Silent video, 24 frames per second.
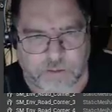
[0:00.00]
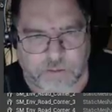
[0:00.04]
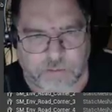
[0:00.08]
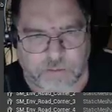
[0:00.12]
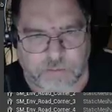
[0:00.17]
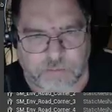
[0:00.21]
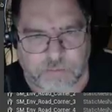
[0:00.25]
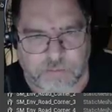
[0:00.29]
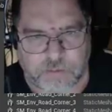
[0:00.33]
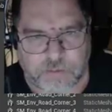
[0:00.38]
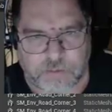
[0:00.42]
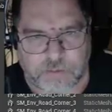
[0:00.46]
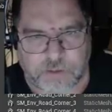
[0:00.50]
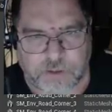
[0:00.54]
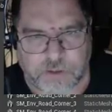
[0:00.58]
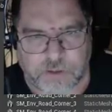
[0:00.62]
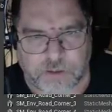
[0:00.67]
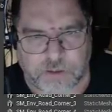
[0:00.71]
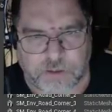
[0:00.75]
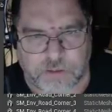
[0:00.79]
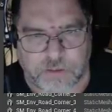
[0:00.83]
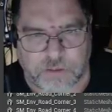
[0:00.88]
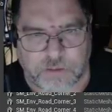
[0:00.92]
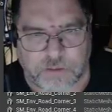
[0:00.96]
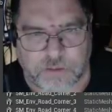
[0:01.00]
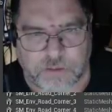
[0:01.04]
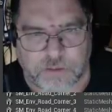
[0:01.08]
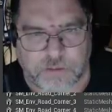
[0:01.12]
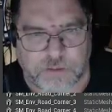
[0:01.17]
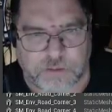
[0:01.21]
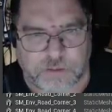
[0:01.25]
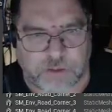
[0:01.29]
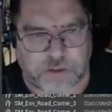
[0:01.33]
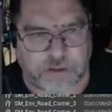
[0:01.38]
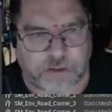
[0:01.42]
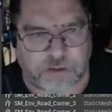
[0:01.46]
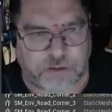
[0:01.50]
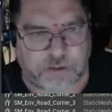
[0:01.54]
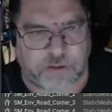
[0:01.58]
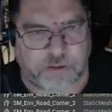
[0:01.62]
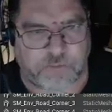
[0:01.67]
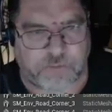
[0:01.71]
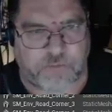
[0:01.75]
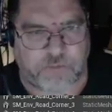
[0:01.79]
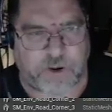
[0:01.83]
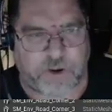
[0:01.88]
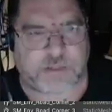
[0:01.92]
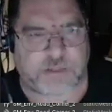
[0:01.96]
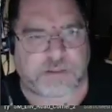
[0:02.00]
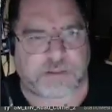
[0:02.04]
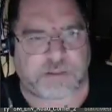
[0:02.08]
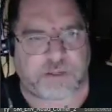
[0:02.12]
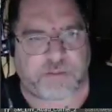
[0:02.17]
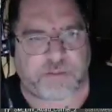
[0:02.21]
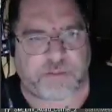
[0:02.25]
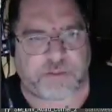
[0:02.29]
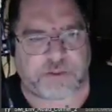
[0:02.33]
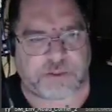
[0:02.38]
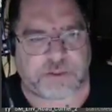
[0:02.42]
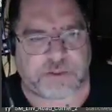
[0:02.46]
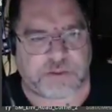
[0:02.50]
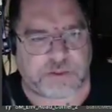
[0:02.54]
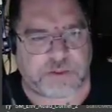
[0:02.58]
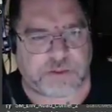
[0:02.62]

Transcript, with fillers: What was that? That's like grass, I imagine.